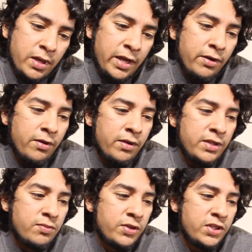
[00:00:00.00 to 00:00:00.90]
I don't know.
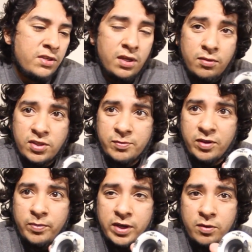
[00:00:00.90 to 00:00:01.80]
These were just some of
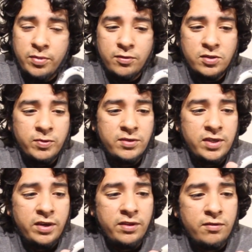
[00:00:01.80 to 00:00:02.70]
the bigger Bones wheels
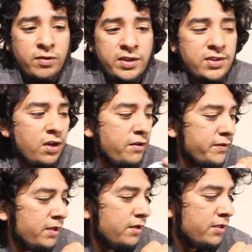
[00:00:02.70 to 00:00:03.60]
there, and they're really
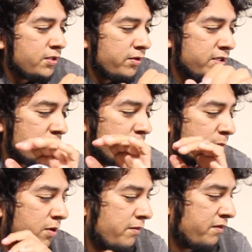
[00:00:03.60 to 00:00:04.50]
soft. So these are going to
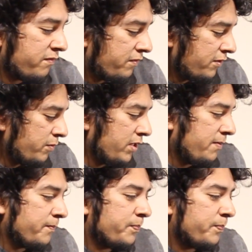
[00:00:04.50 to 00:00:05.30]
be perfect for filming.